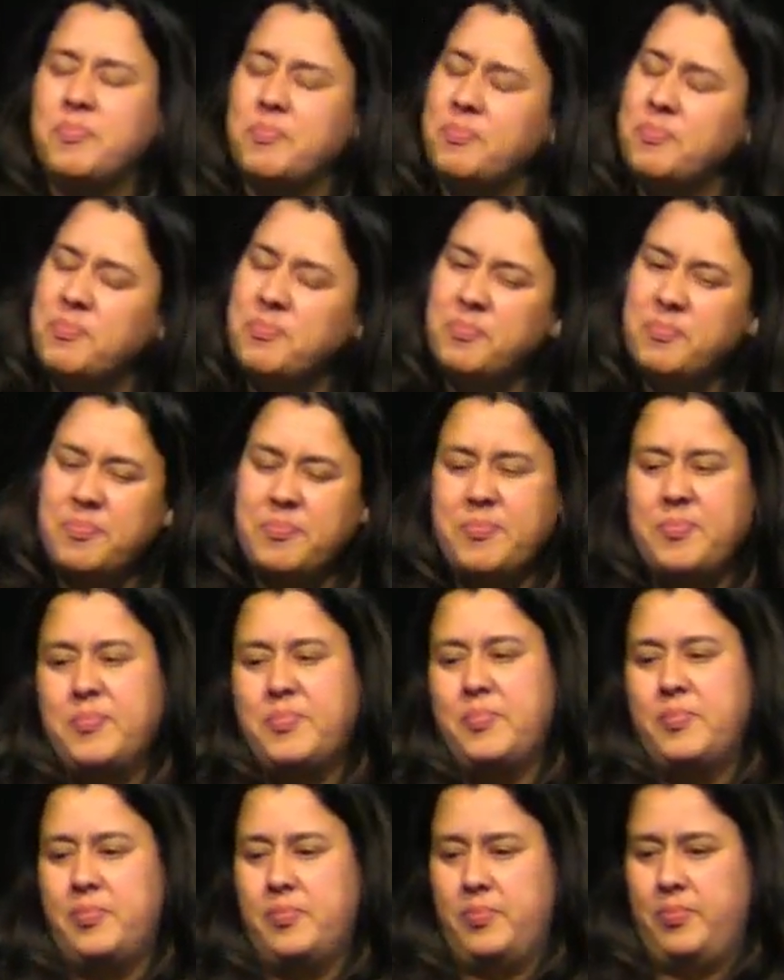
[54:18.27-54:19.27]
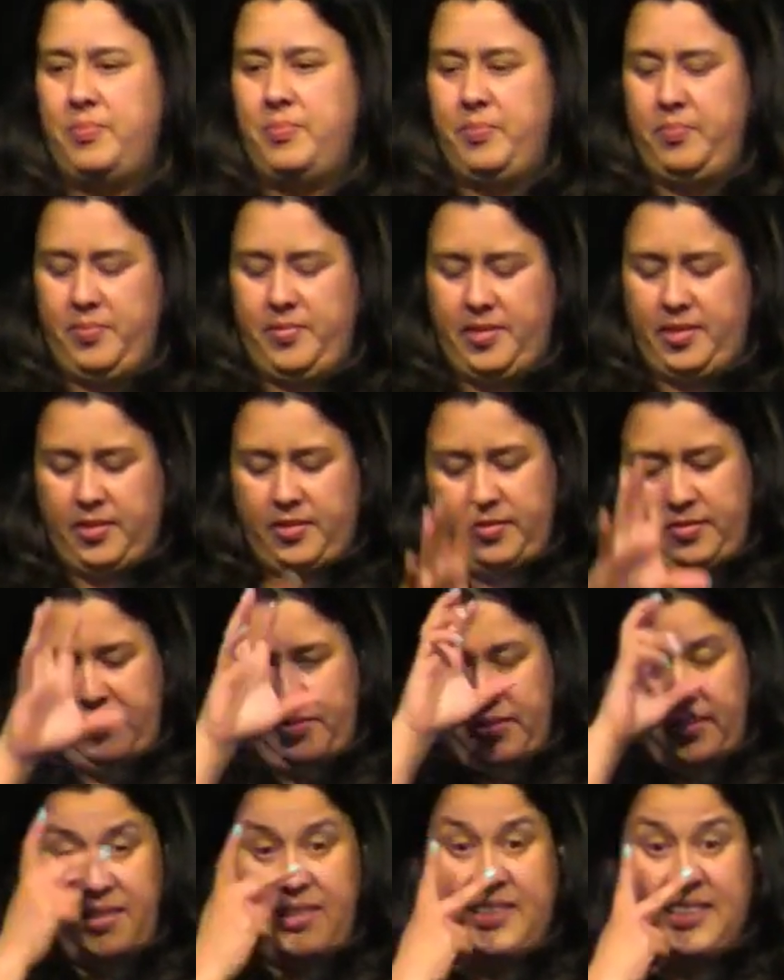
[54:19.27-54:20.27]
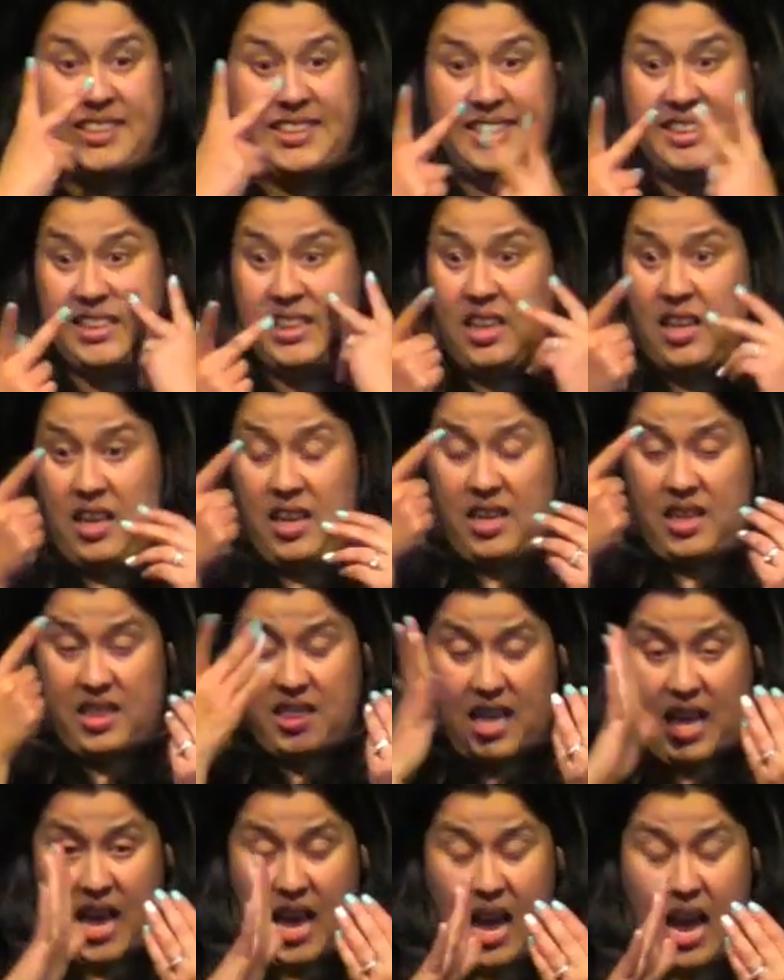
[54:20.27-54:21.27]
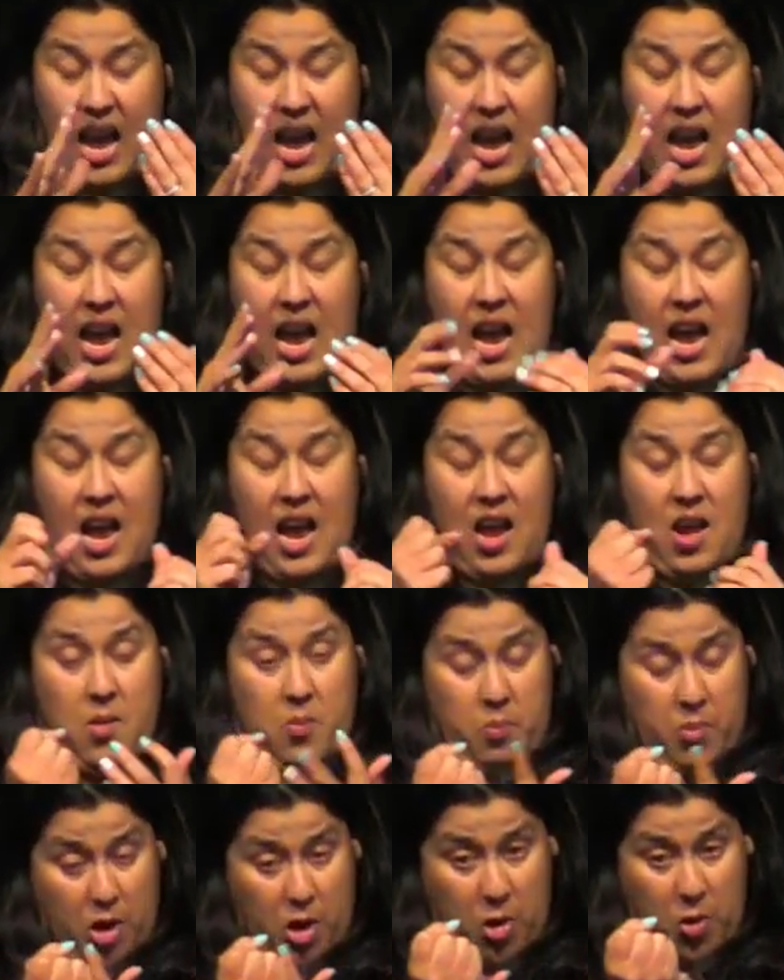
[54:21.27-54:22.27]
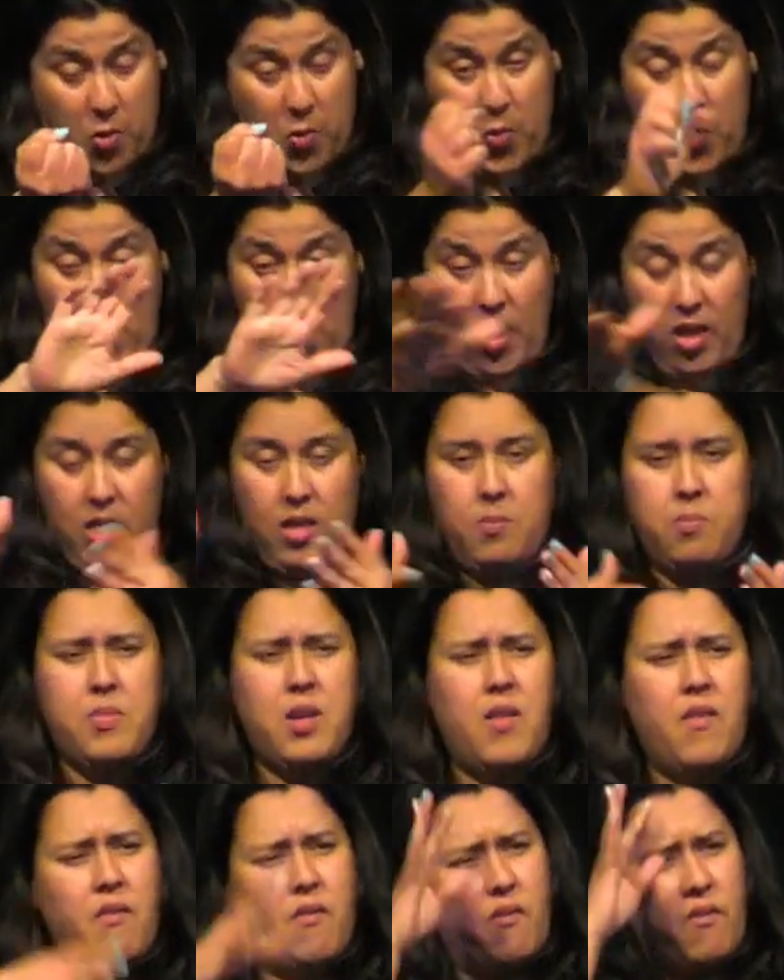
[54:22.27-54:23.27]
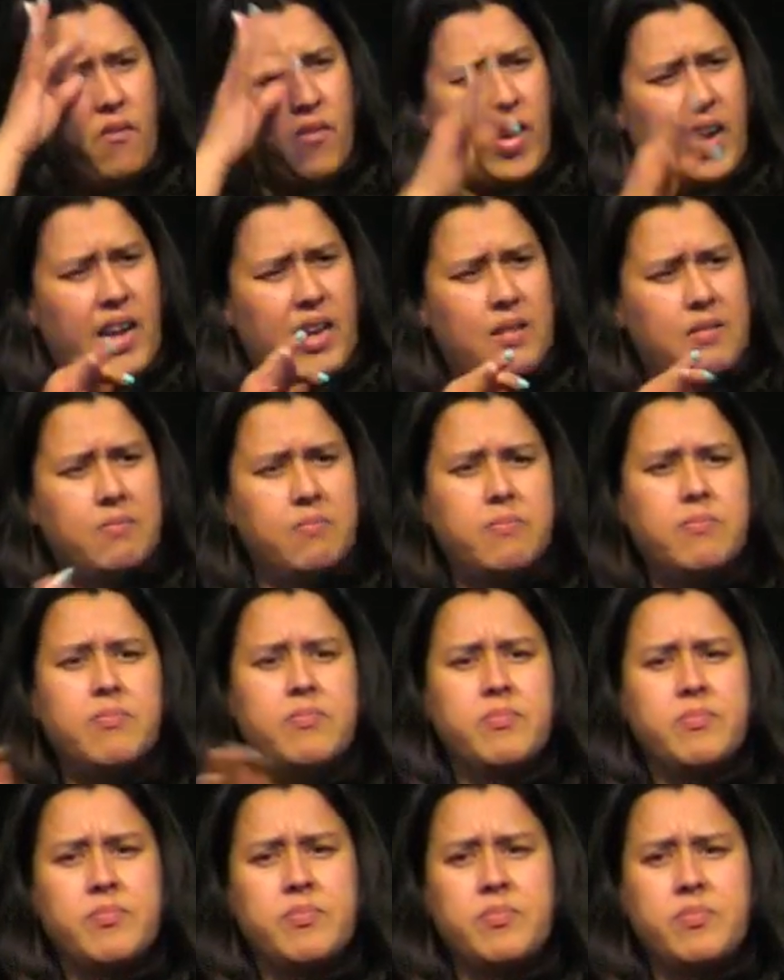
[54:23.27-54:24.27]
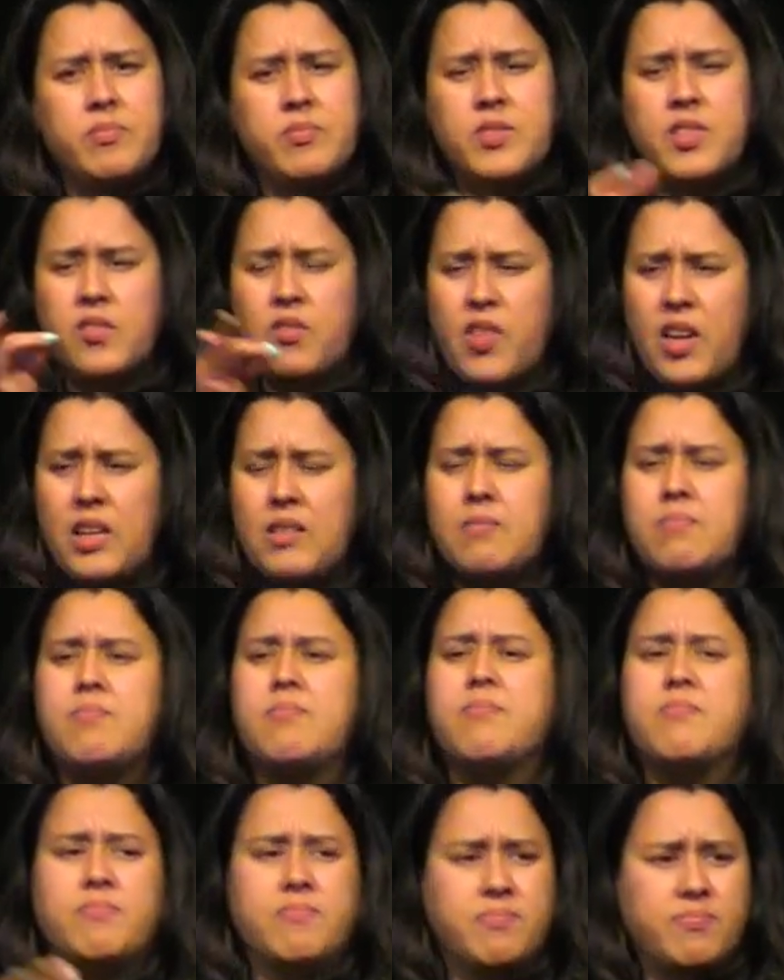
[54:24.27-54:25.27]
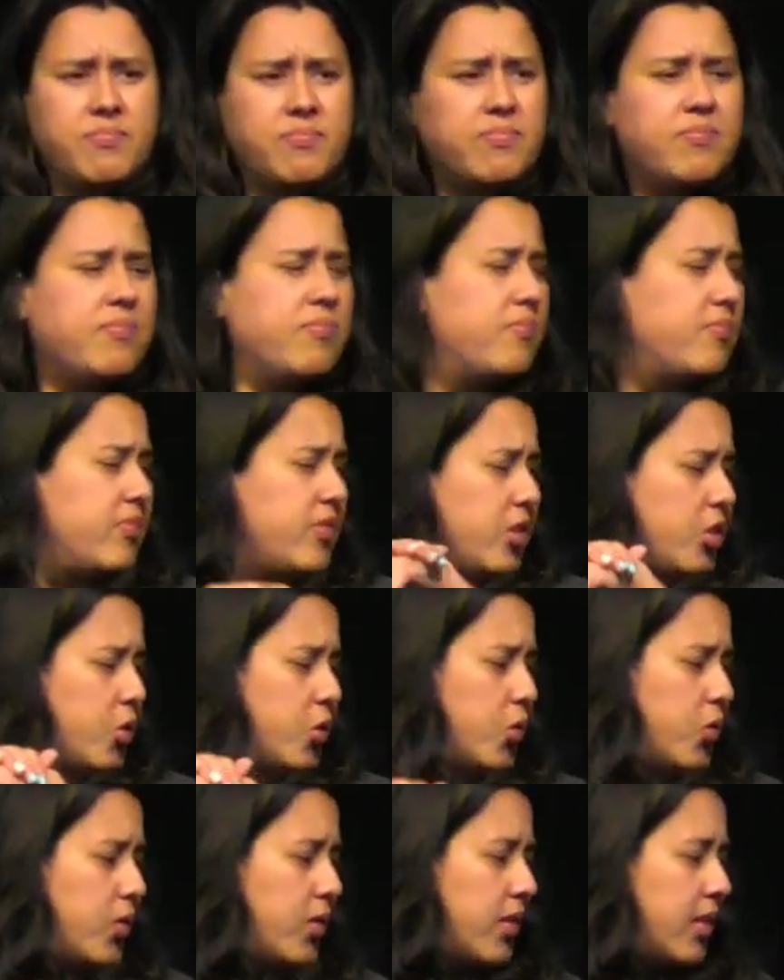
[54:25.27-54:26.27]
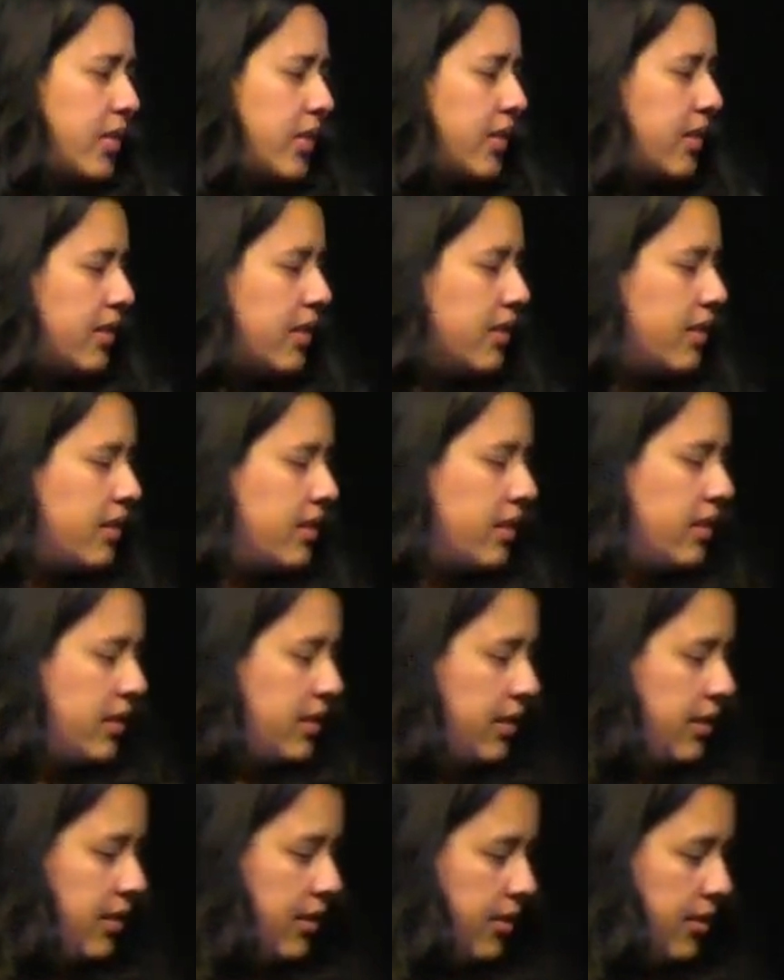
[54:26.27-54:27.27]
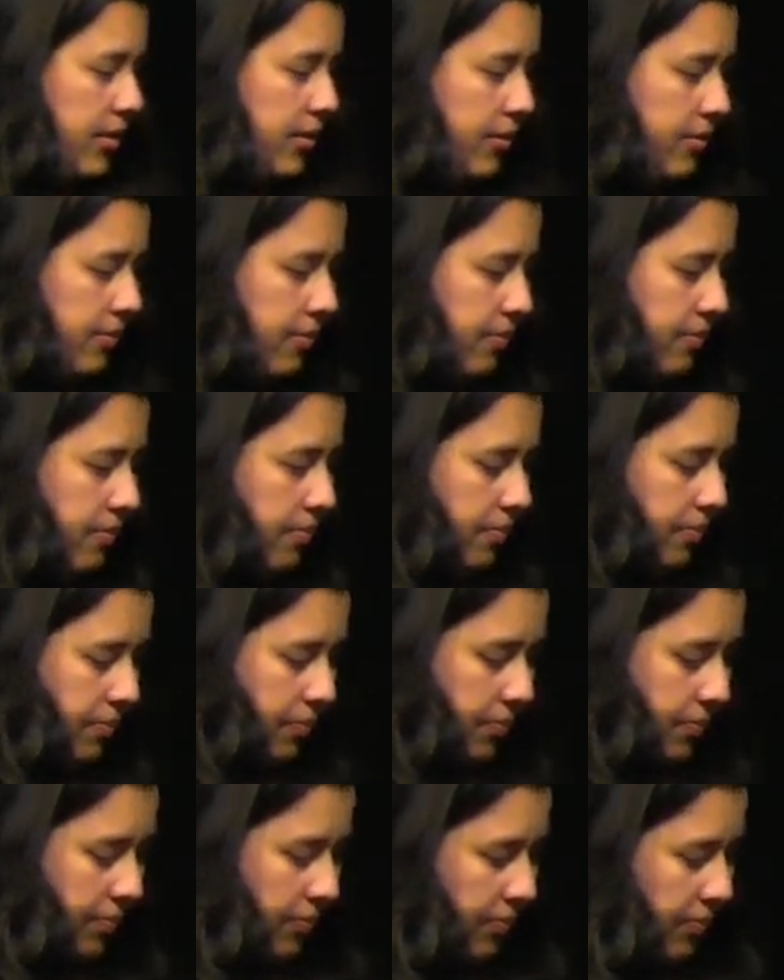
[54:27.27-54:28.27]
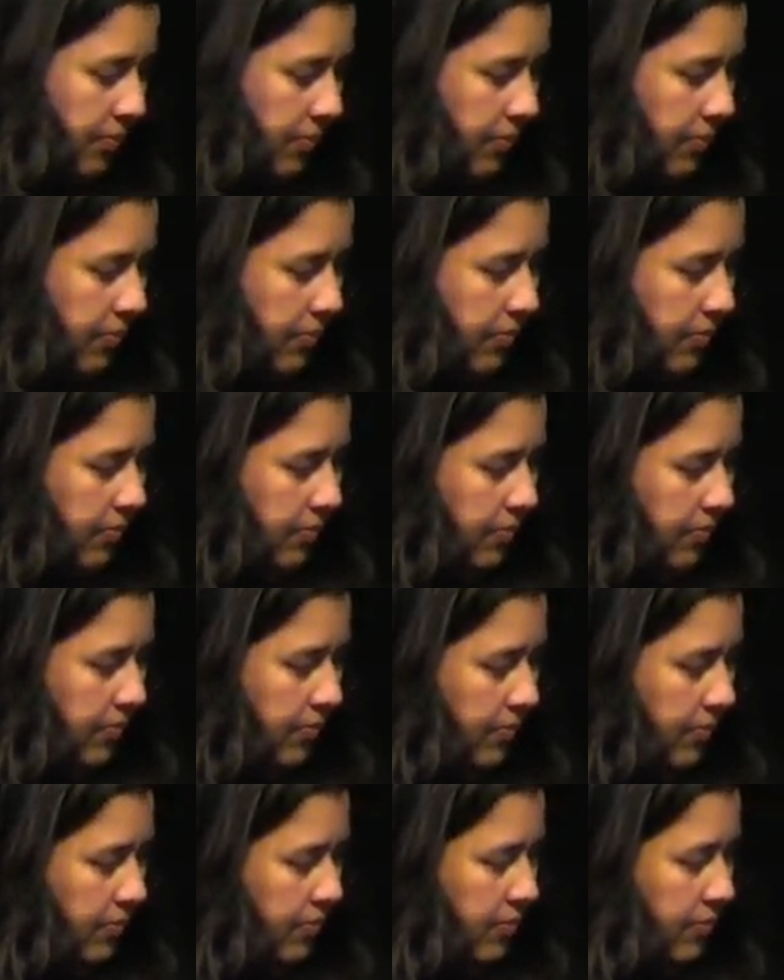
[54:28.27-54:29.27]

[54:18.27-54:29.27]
Put on the armor of God. I know out there is a battlefield and God is on your side. He's ready to protect you and you're frustrated, but God is there with you.